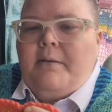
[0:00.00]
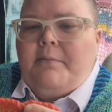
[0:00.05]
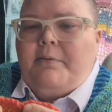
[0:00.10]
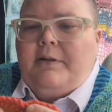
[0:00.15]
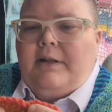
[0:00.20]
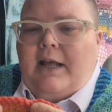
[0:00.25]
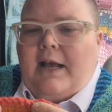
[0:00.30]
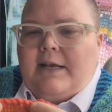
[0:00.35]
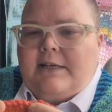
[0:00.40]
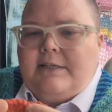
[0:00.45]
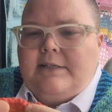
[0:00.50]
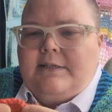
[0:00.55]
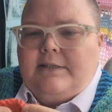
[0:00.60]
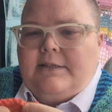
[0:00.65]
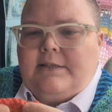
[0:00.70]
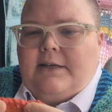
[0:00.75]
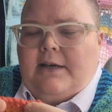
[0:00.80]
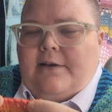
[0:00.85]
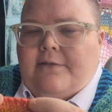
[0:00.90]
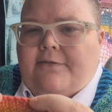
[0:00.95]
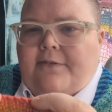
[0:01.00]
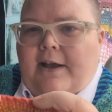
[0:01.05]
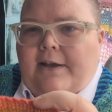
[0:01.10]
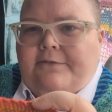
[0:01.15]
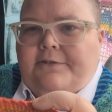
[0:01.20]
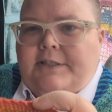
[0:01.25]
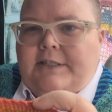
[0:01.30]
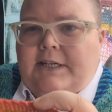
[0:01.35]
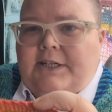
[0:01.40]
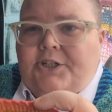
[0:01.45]
plus a
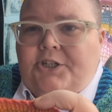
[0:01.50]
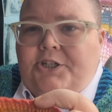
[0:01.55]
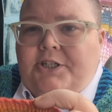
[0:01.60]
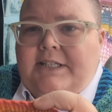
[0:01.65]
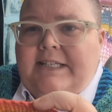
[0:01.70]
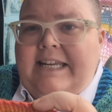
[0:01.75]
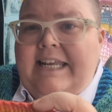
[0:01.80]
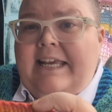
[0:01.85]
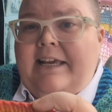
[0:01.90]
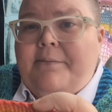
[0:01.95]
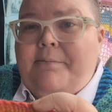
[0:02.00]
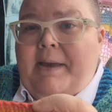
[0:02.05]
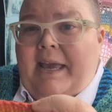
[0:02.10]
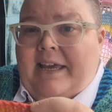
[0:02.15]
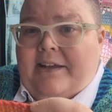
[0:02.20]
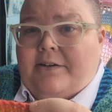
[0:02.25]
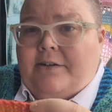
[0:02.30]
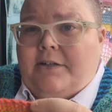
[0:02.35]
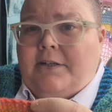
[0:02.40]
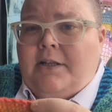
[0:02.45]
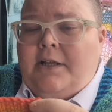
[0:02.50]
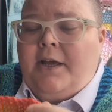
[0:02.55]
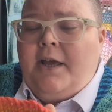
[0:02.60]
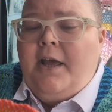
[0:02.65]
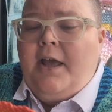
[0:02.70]
5-stitch steek panel.